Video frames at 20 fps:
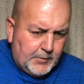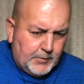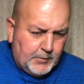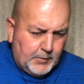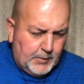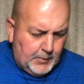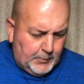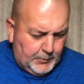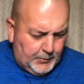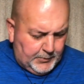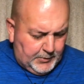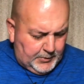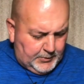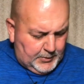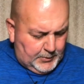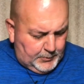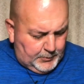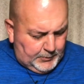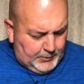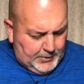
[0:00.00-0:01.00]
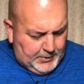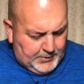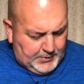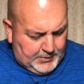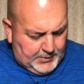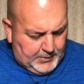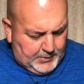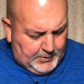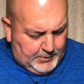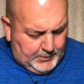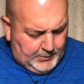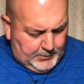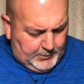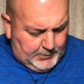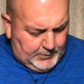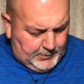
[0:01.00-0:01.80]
go ahead and put the double A's in here.